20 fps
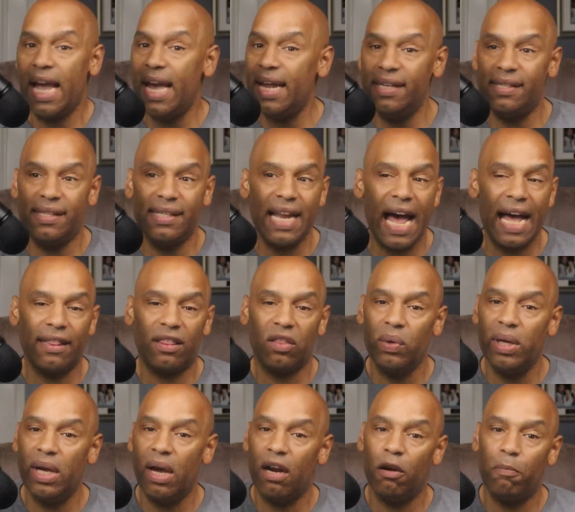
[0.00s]
And he's not
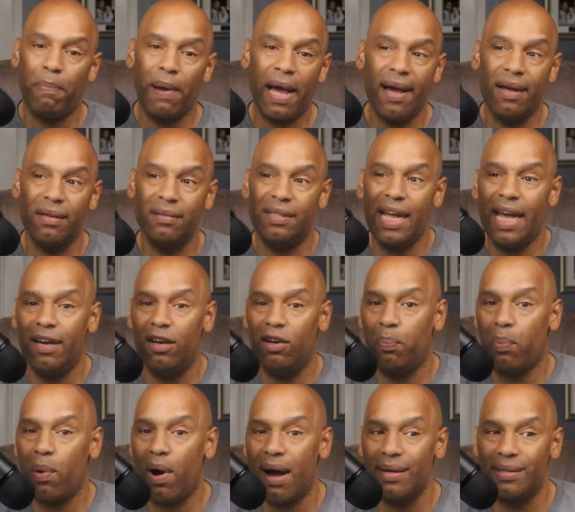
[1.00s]
300 pounds. Danny
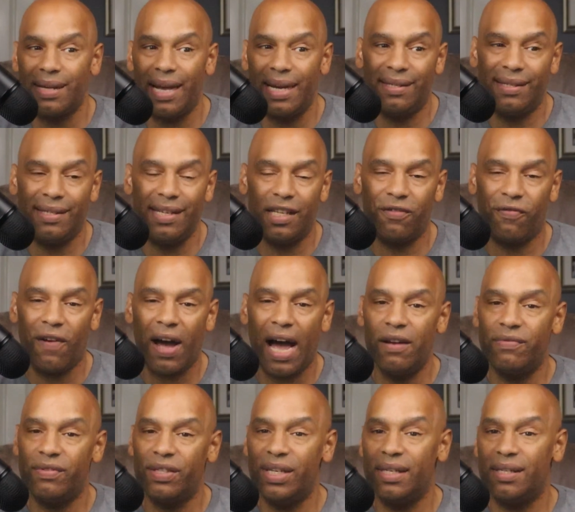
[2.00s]
Dubois is like
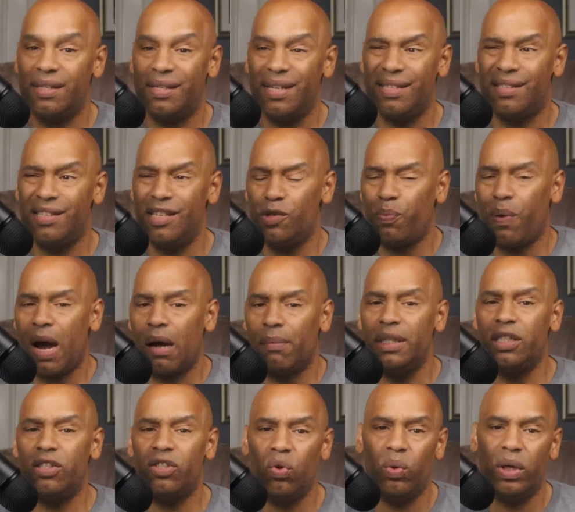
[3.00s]
6'5", 6'6". He's
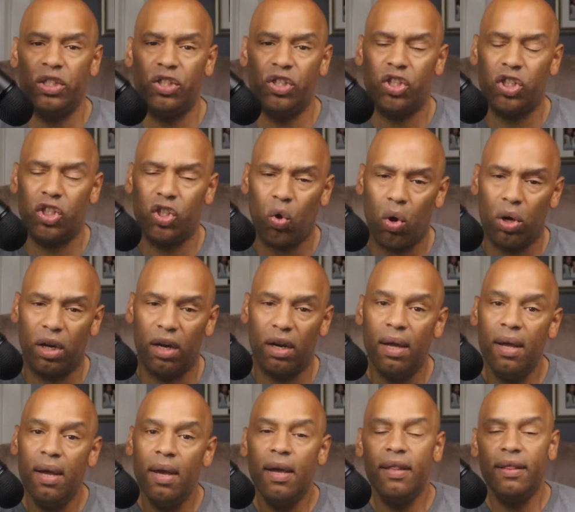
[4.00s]
probably 2 inches shorter
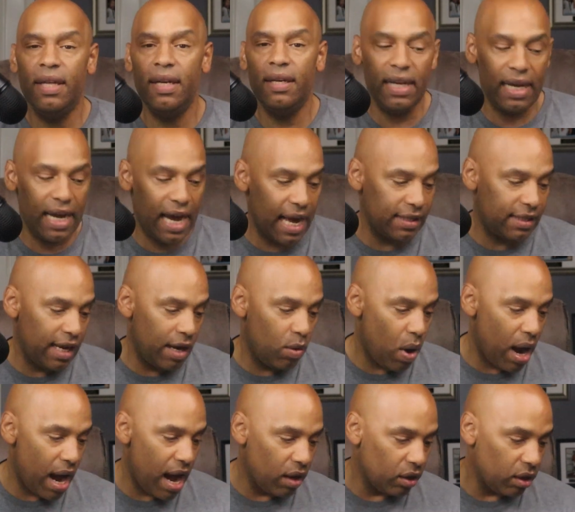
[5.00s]
than Deontay
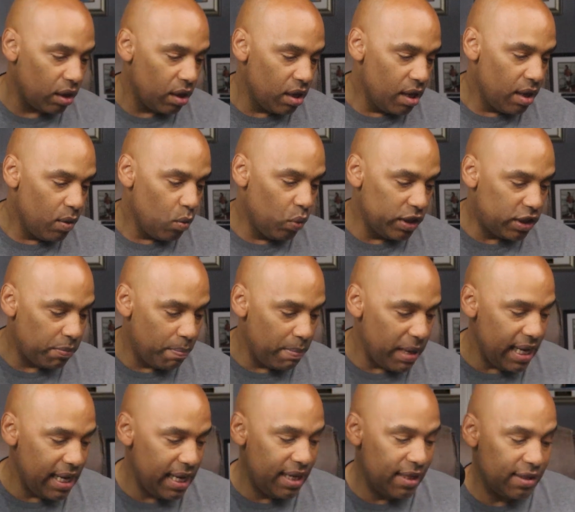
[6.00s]
Wilder, which
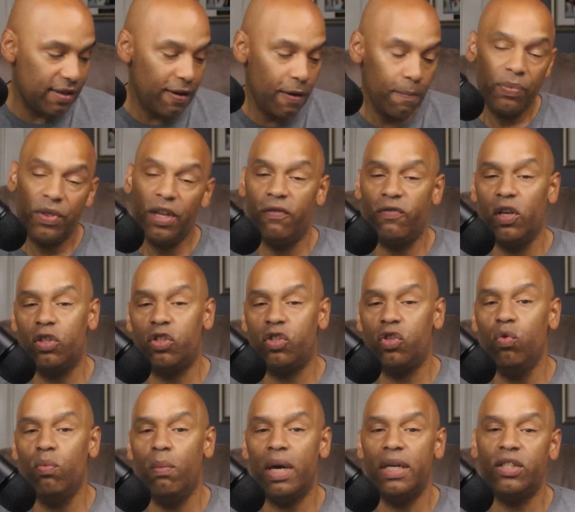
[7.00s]
means if you're
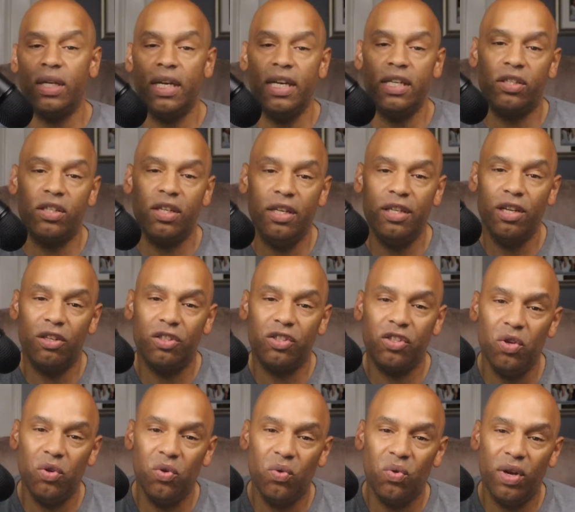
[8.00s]
you're
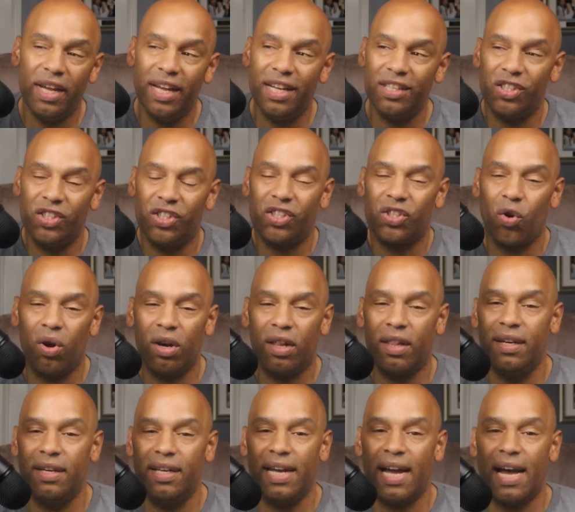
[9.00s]
2 inches shorter
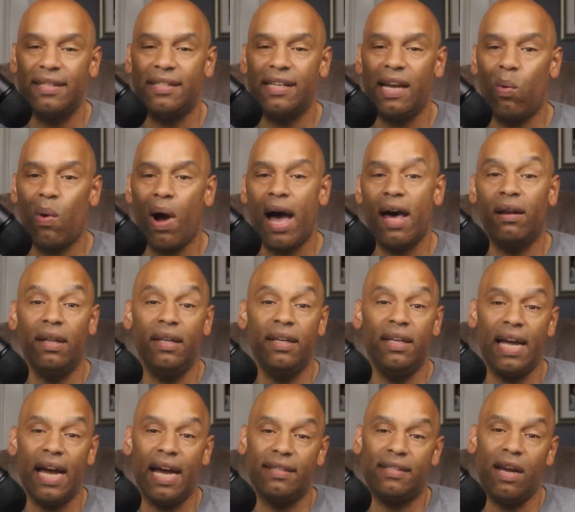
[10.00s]
than Deontay Wilder, and
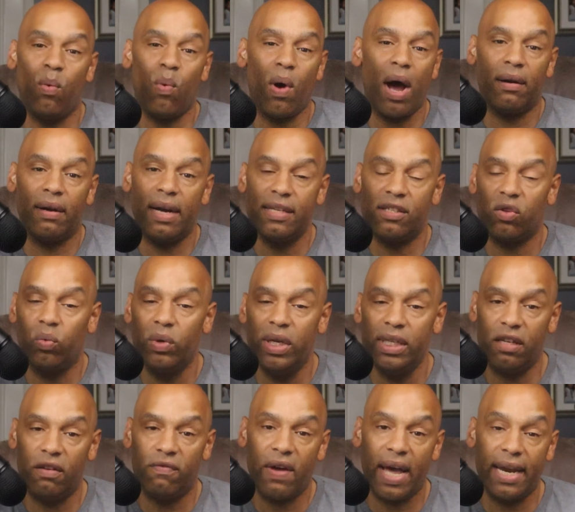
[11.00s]
Deontay Wilder has the
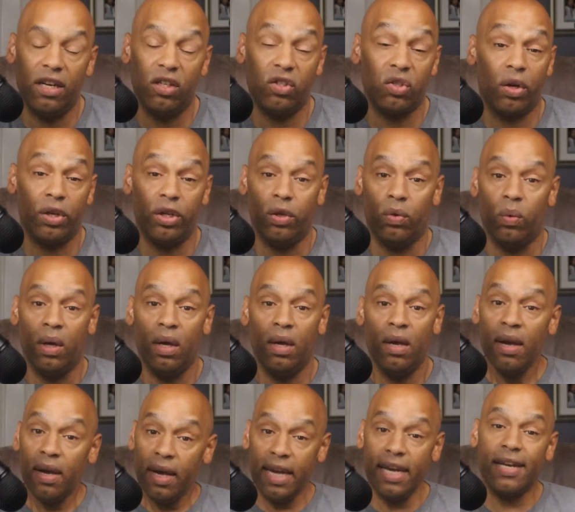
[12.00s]
reach advantage on you.
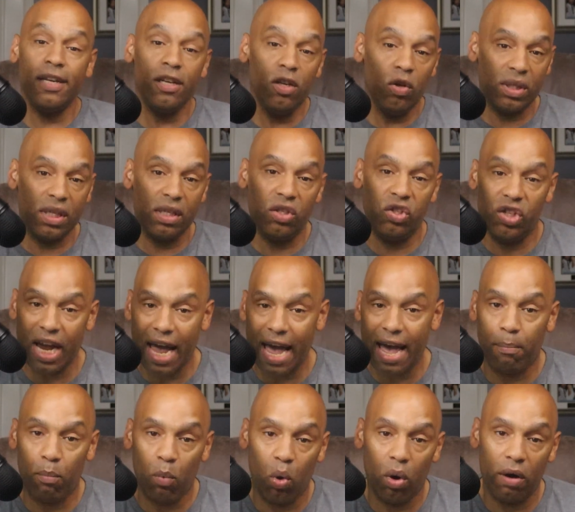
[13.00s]
He can use his
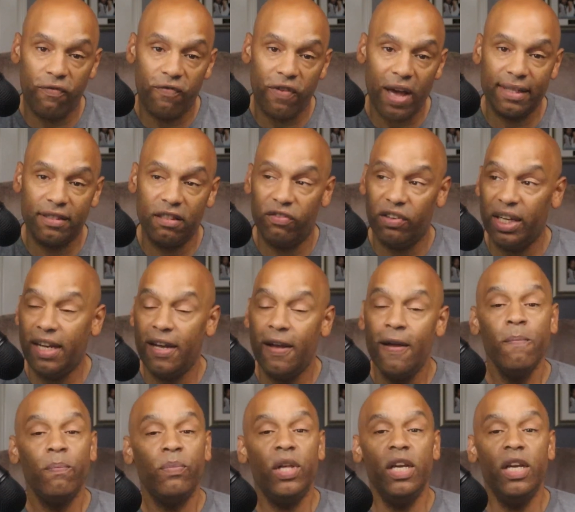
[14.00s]
jab more effectively.